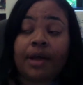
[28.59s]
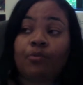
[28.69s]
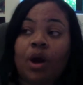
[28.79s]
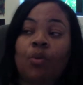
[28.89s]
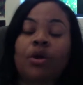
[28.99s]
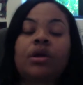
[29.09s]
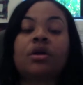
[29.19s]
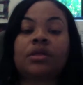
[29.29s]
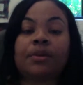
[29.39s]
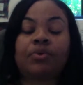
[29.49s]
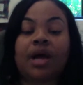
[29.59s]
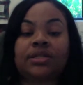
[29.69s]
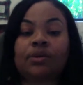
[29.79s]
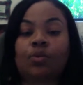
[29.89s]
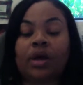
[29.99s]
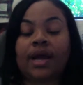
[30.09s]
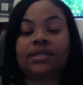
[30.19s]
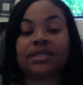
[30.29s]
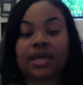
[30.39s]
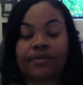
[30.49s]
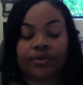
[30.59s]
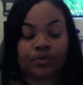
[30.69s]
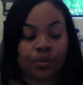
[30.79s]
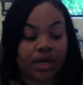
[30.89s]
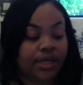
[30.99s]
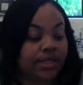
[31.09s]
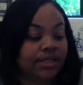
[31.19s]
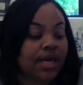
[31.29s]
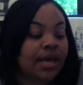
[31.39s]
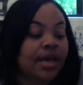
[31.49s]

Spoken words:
and while working on that project, what I discovered was